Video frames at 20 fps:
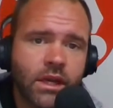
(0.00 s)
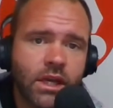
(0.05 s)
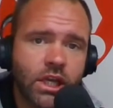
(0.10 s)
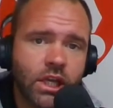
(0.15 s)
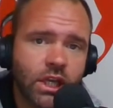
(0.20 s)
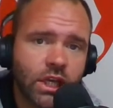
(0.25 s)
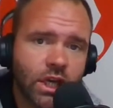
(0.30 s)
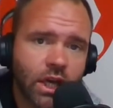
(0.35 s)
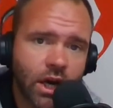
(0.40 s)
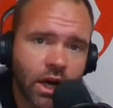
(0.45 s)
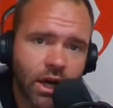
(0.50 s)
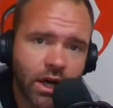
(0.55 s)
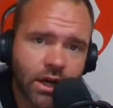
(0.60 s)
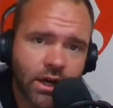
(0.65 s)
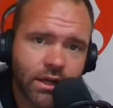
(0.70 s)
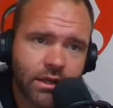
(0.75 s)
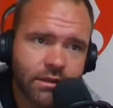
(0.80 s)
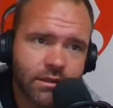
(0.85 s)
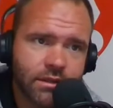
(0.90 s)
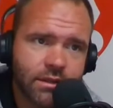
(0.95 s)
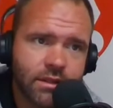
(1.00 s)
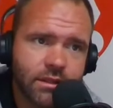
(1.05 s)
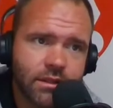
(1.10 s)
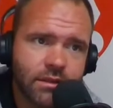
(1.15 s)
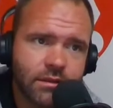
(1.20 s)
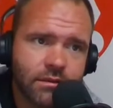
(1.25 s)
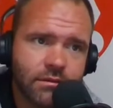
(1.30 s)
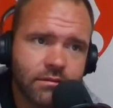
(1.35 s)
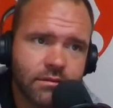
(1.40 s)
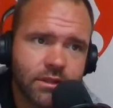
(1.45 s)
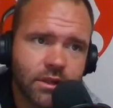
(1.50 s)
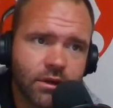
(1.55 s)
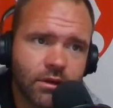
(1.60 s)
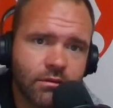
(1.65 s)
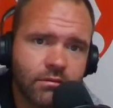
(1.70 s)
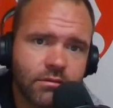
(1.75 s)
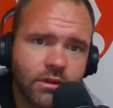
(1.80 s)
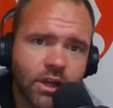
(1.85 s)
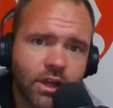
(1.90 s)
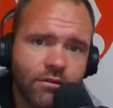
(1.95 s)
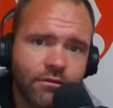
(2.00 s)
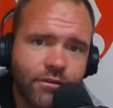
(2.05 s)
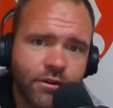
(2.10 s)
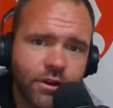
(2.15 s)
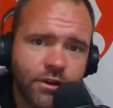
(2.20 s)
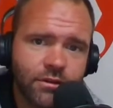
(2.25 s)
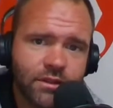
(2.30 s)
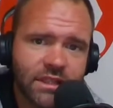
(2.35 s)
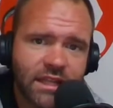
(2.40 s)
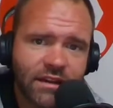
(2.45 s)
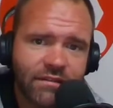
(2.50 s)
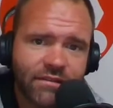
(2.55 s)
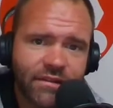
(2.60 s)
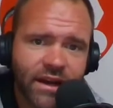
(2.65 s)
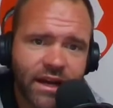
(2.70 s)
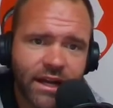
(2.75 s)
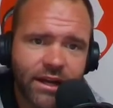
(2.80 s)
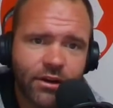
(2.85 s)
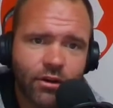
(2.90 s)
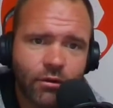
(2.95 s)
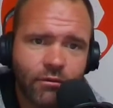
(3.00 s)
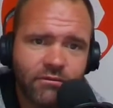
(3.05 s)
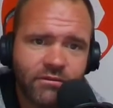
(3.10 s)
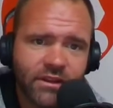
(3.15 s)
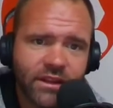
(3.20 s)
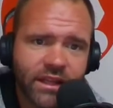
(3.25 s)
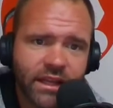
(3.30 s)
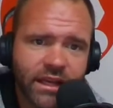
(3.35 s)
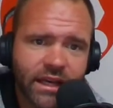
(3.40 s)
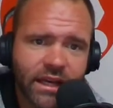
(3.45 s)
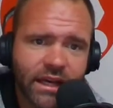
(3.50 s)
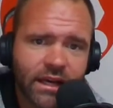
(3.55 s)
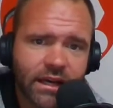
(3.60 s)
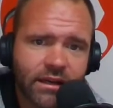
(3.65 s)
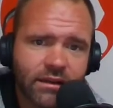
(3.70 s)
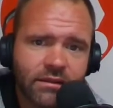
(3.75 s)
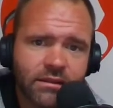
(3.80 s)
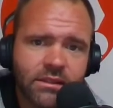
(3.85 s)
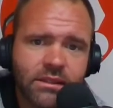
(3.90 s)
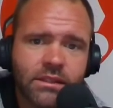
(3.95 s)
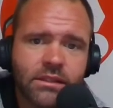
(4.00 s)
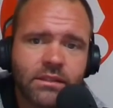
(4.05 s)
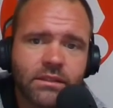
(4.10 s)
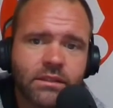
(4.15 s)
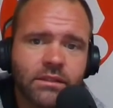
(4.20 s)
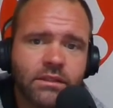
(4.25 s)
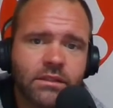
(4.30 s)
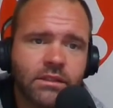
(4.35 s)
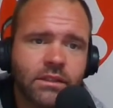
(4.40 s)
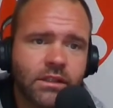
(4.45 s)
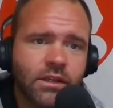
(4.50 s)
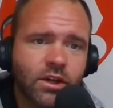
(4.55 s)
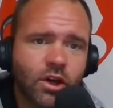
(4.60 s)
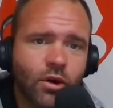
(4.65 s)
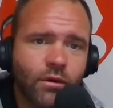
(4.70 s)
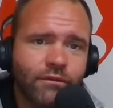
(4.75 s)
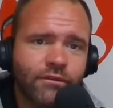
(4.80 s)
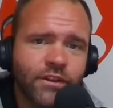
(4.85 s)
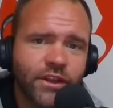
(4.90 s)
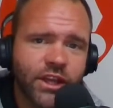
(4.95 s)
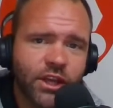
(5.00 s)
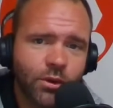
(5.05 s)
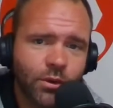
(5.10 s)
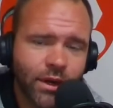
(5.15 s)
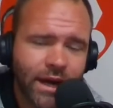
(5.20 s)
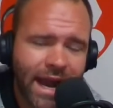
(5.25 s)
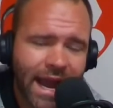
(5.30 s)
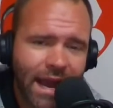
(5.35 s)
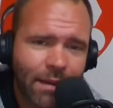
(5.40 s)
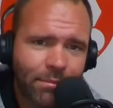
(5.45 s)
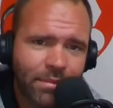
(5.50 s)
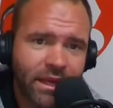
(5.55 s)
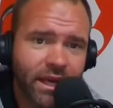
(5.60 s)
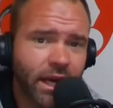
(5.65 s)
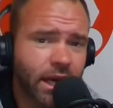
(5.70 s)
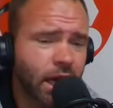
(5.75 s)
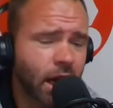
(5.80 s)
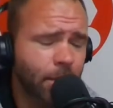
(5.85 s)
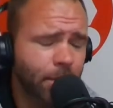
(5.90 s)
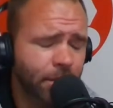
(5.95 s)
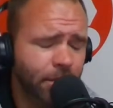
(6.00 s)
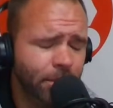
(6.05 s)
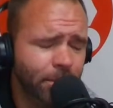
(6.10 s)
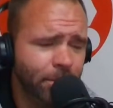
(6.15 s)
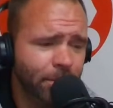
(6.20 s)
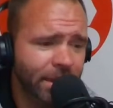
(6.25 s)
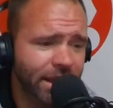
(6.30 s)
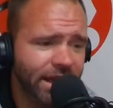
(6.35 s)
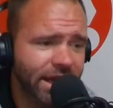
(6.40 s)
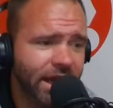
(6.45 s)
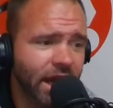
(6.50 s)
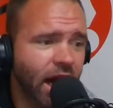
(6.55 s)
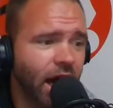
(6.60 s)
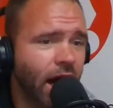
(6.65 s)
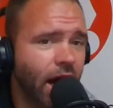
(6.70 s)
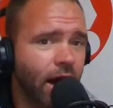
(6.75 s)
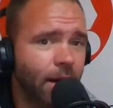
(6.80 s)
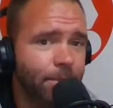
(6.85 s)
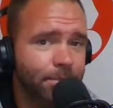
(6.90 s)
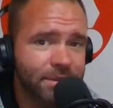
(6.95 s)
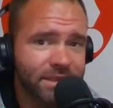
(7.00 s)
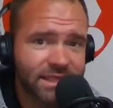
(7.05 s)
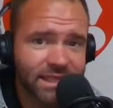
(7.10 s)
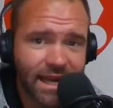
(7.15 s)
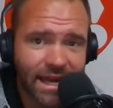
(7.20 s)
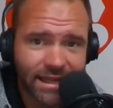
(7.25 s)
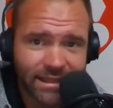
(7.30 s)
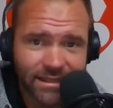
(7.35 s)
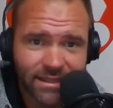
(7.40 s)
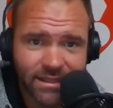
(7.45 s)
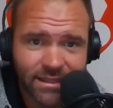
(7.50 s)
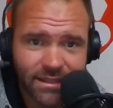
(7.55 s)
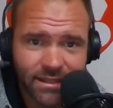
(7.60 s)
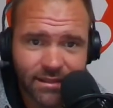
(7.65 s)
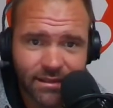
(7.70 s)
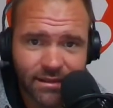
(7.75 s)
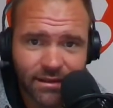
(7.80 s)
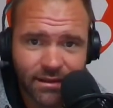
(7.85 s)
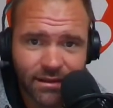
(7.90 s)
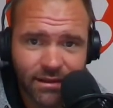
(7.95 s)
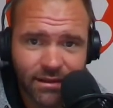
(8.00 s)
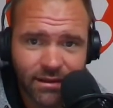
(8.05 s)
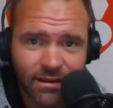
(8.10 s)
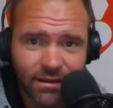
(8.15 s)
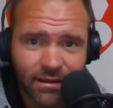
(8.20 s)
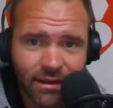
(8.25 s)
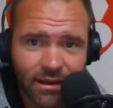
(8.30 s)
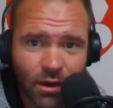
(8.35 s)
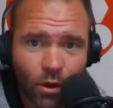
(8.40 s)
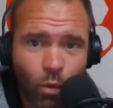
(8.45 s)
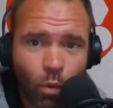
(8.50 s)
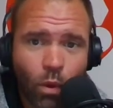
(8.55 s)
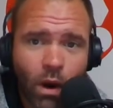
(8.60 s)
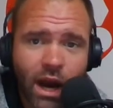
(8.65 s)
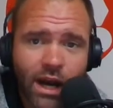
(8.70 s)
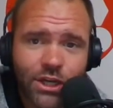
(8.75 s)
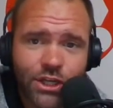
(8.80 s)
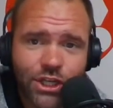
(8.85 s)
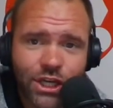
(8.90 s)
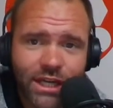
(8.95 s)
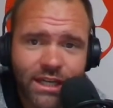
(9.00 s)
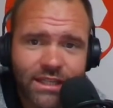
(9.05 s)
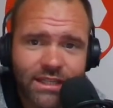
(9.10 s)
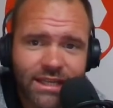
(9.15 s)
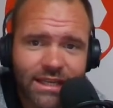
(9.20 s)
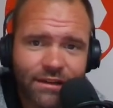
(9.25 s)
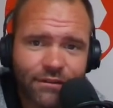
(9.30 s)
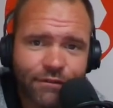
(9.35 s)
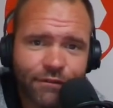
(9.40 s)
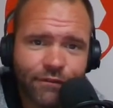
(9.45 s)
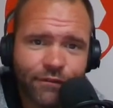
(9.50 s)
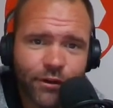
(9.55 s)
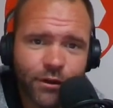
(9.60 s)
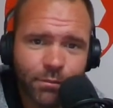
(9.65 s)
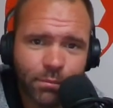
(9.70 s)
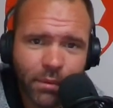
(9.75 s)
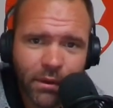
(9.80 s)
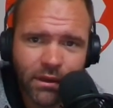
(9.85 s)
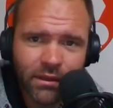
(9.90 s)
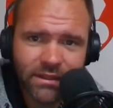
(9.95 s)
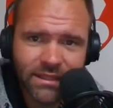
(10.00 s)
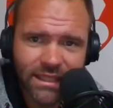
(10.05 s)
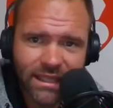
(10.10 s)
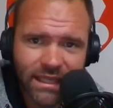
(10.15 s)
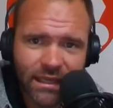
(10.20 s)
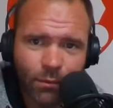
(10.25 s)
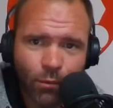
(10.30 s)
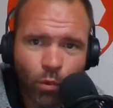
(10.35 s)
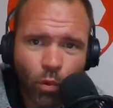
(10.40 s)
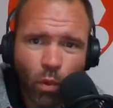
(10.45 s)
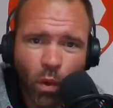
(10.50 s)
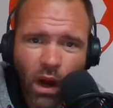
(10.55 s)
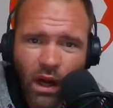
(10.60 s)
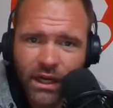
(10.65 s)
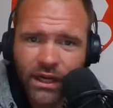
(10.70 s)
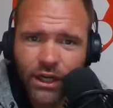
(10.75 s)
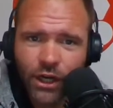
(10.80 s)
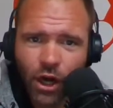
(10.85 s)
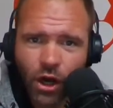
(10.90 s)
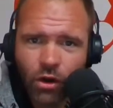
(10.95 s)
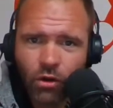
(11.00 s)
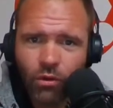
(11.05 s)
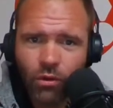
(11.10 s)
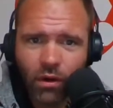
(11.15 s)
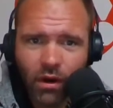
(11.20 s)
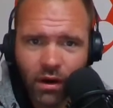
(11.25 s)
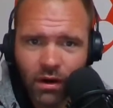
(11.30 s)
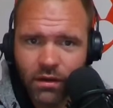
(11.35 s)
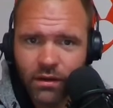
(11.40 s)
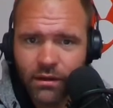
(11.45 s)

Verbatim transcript: yards. So good for you, Stefon. Hopefully, uh, hopefully you were happy. A couple big upsets. Washington football team 1 and 0